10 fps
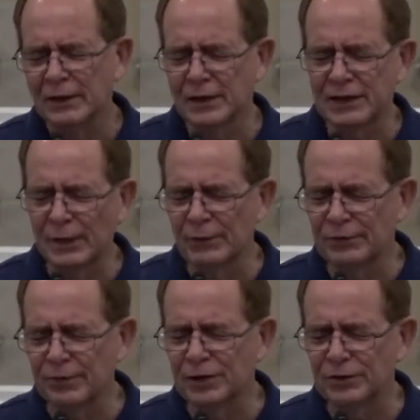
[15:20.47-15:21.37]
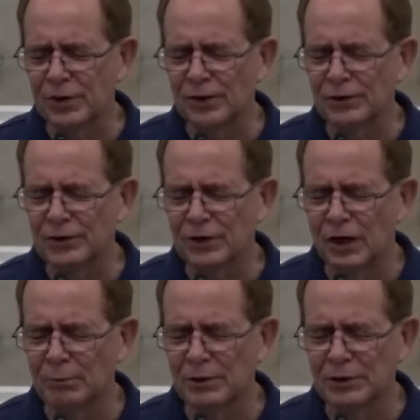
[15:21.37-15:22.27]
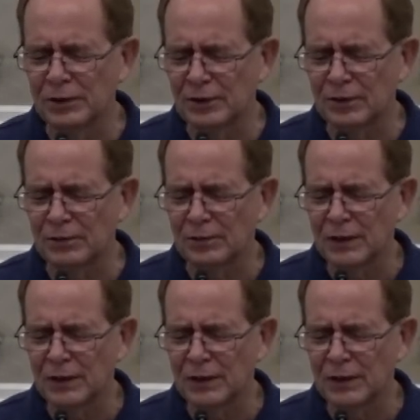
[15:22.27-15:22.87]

that they would return to come into you.